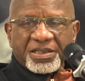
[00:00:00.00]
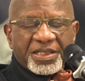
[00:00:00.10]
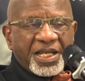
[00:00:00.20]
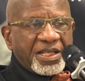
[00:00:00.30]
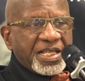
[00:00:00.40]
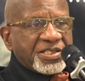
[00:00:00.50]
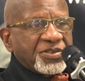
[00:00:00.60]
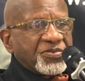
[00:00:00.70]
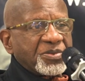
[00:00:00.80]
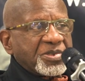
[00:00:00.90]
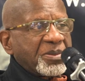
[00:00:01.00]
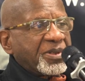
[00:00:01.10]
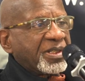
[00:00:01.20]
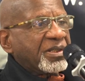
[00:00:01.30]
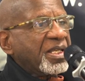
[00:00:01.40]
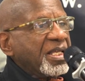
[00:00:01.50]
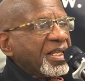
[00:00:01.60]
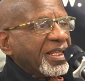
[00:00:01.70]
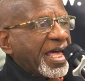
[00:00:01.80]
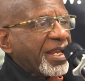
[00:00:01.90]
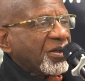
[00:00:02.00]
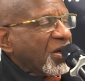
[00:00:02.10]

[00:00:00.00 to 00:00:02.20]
and he got lessons from some of the Latin